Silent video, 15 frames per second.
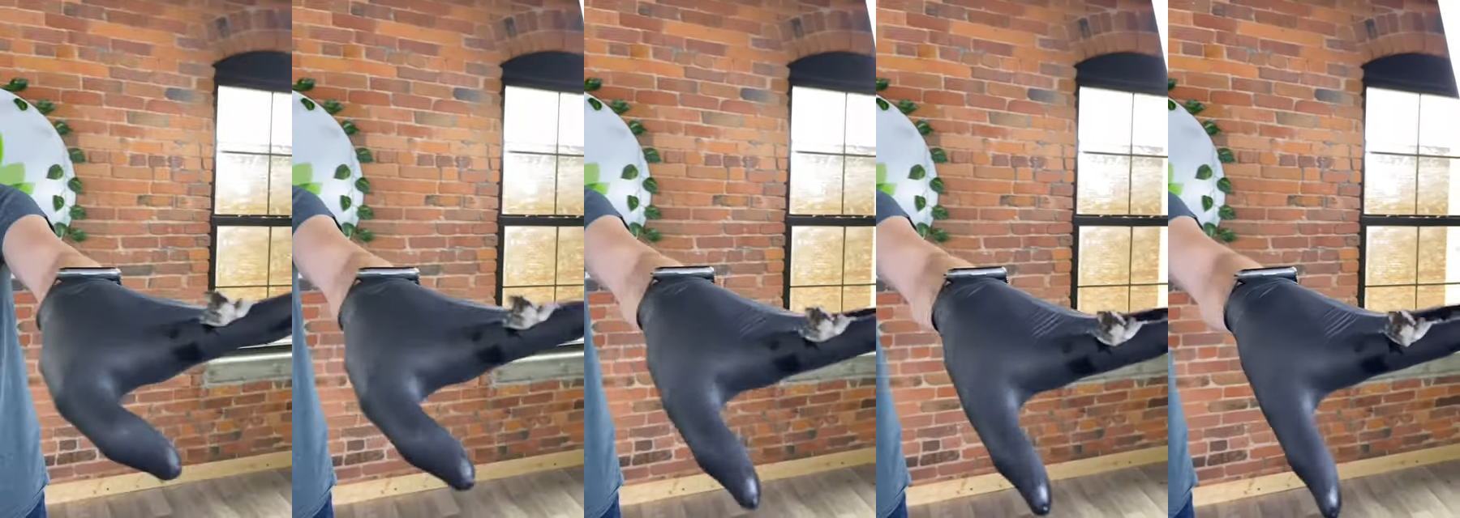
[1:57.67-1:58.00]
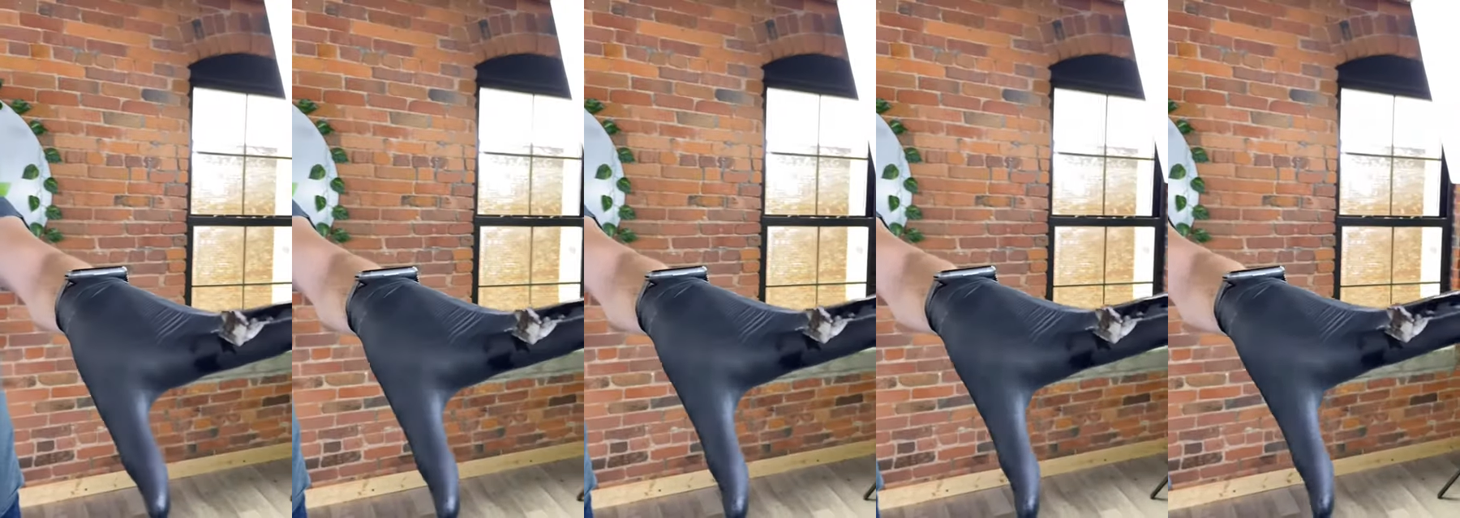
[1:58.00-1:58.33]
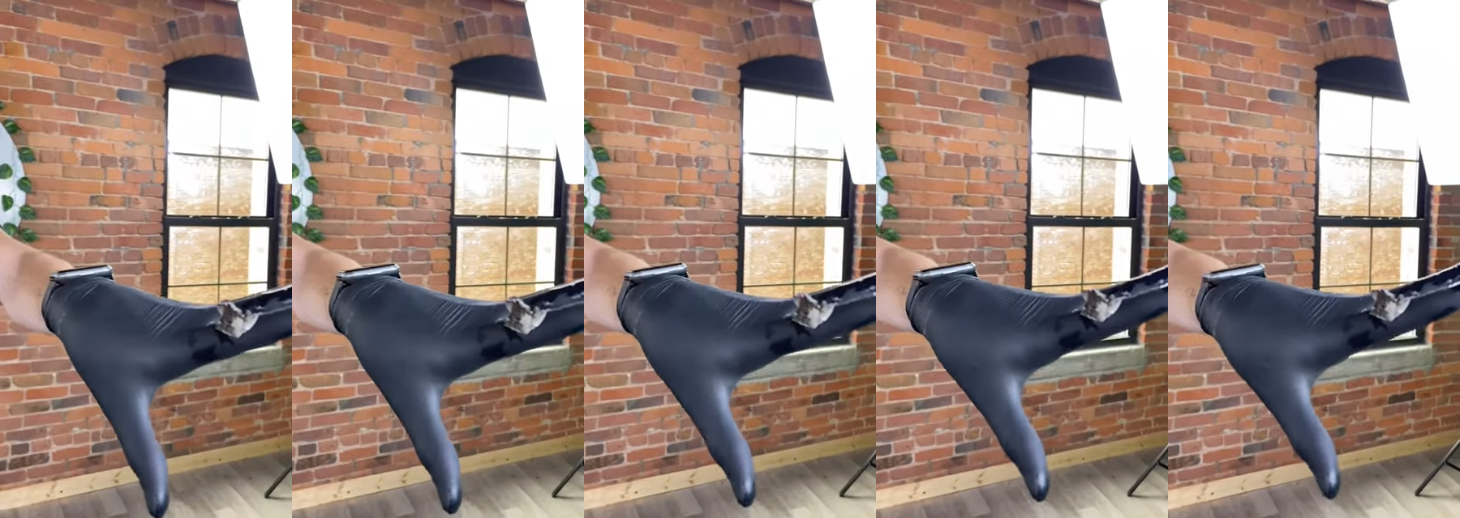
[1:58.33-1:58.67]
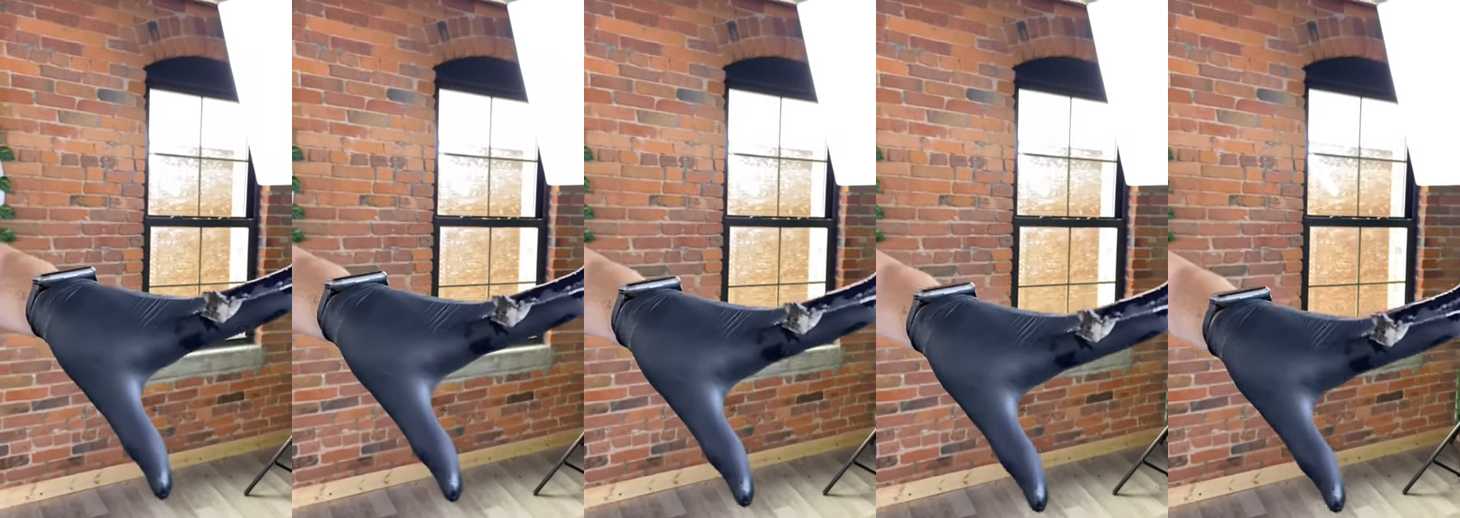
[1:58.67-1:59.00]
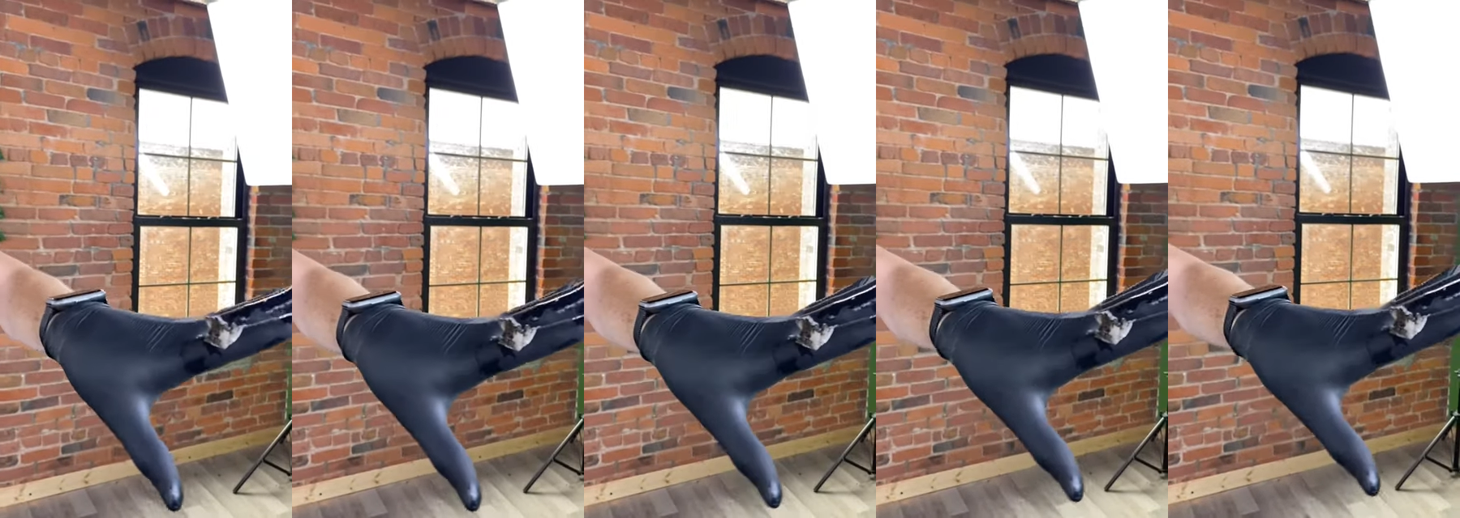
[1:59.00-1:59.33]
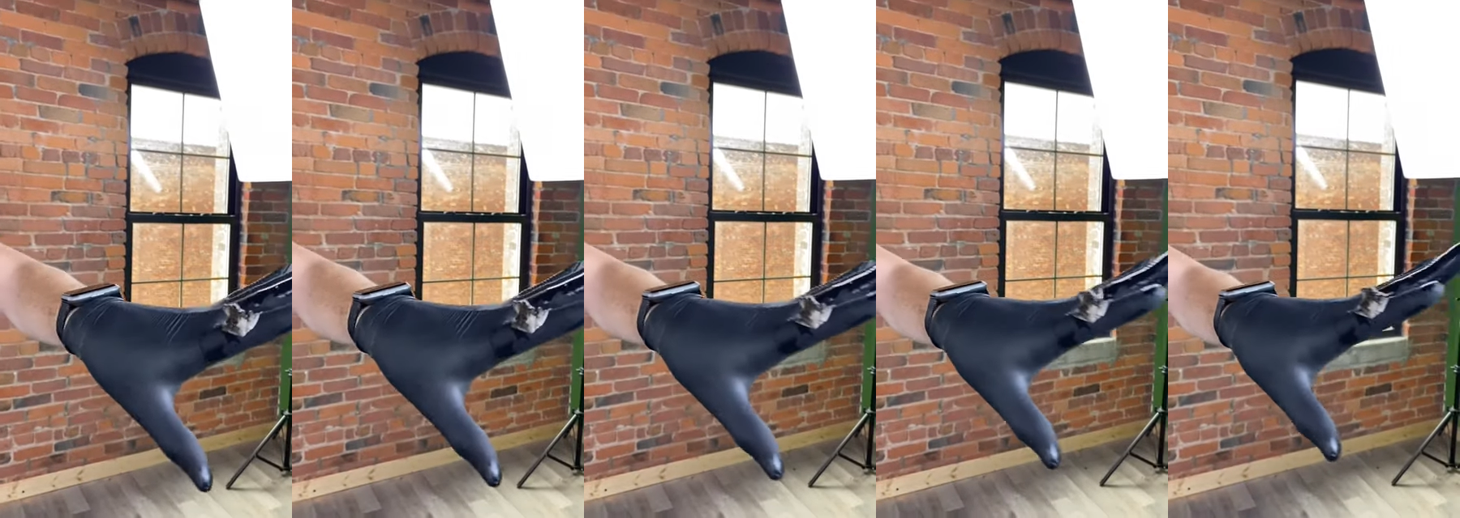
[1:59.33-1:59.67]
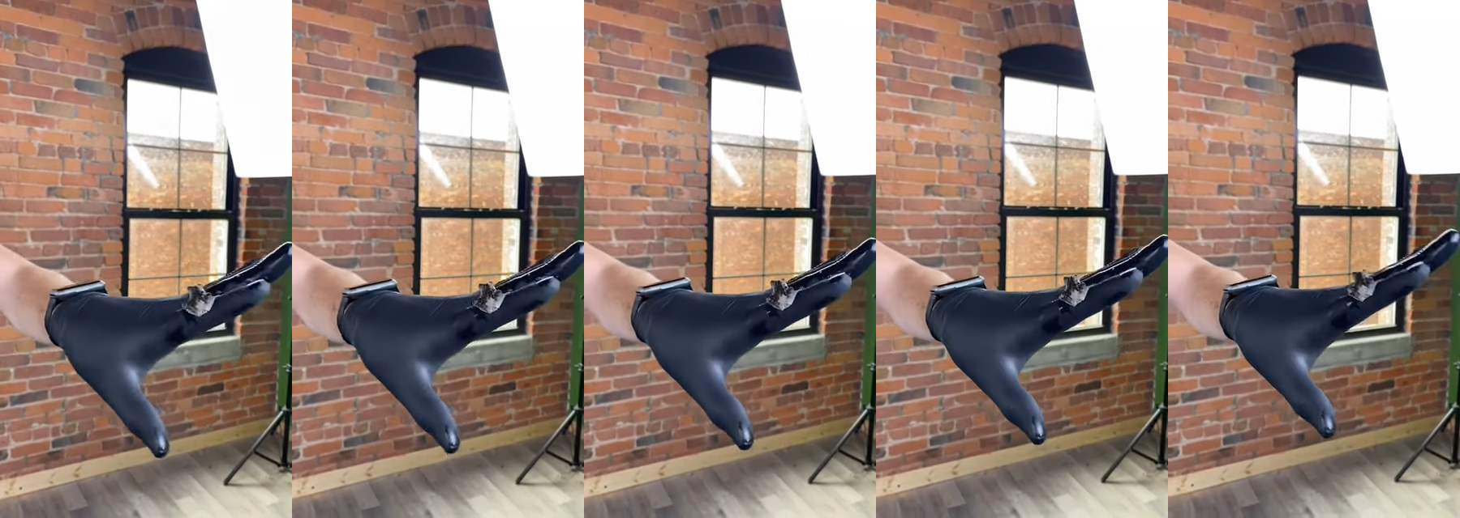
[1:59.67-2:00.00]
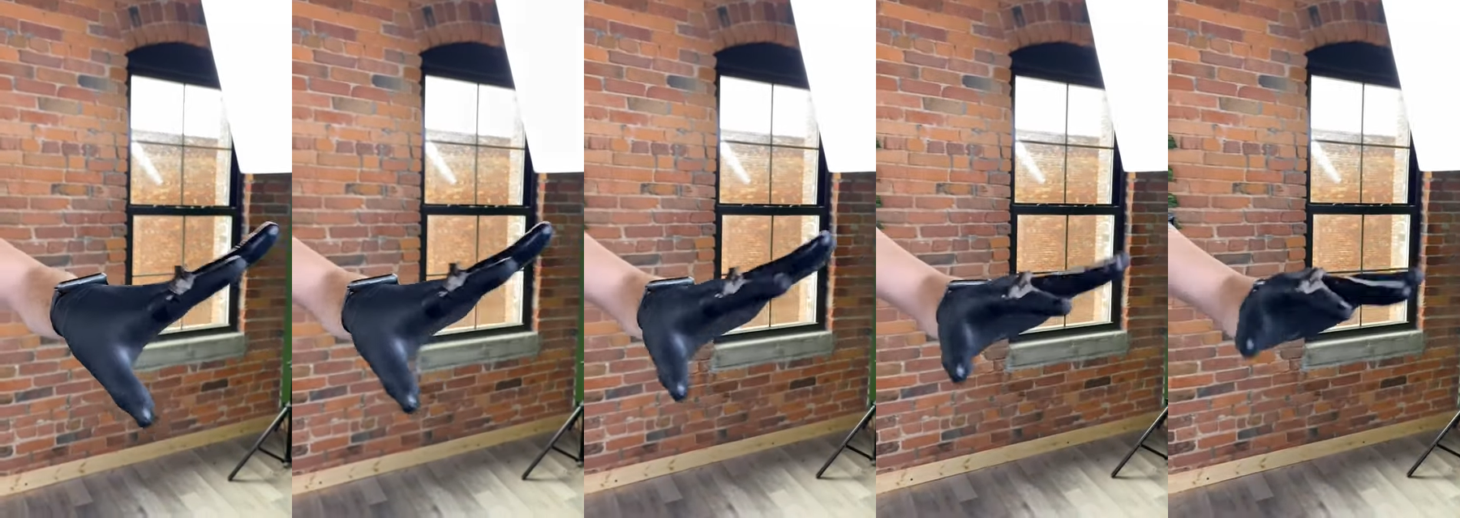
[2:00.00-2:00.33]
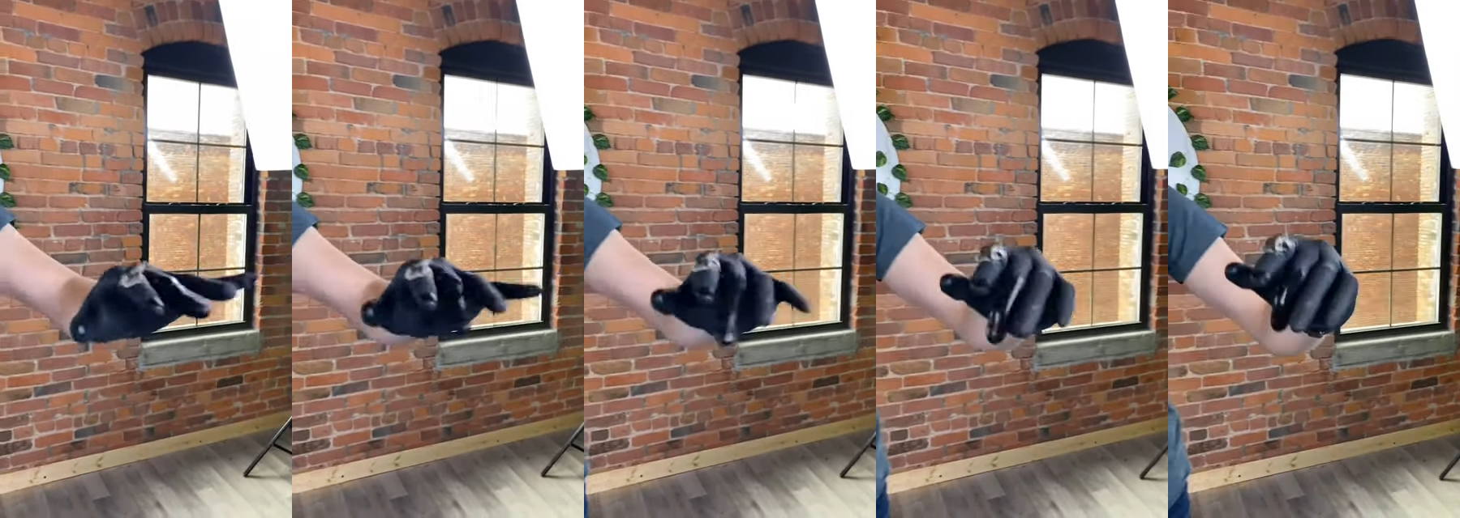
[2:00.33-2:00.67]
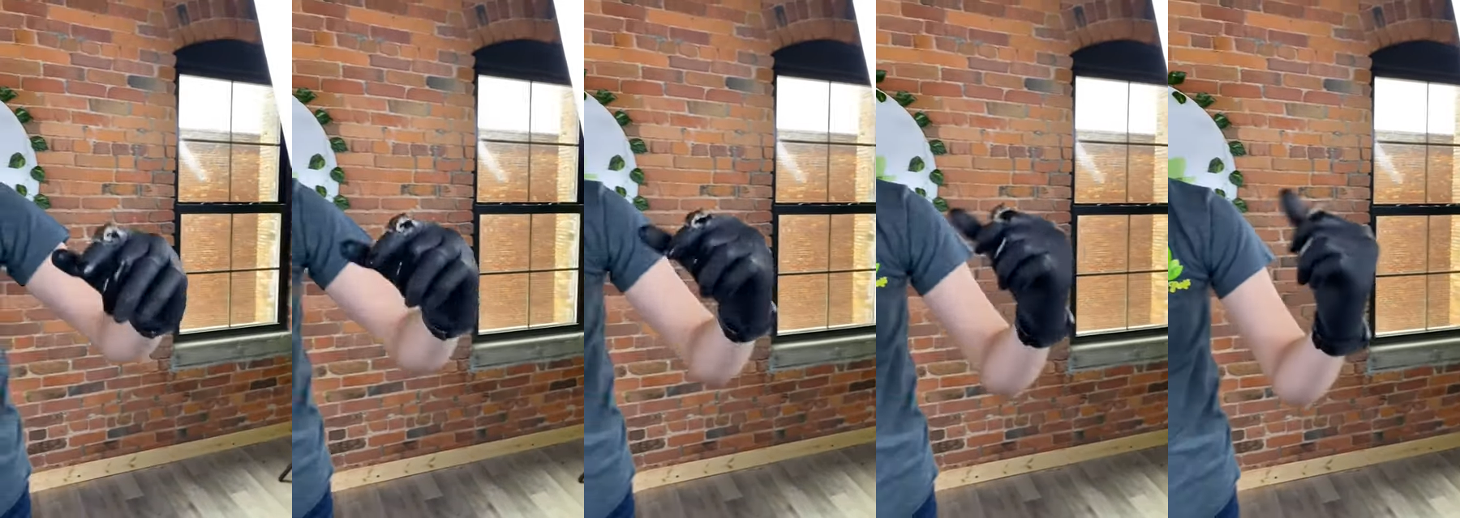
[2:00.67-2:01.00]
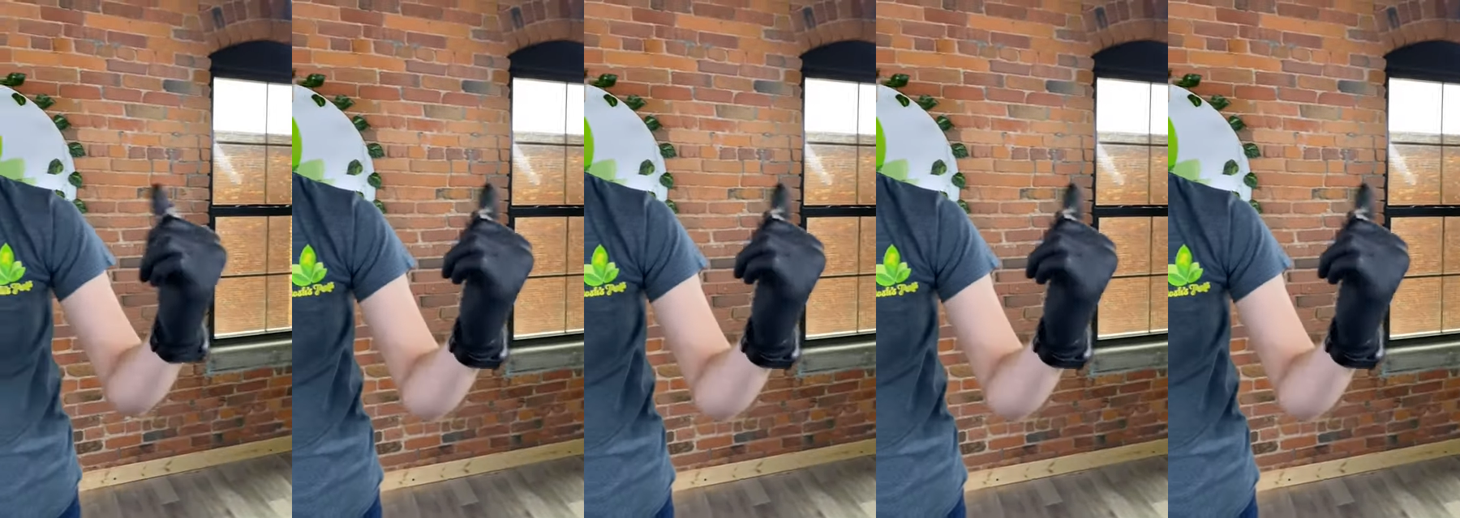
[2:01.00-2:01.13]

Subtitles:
Nobody's mouth can be seen.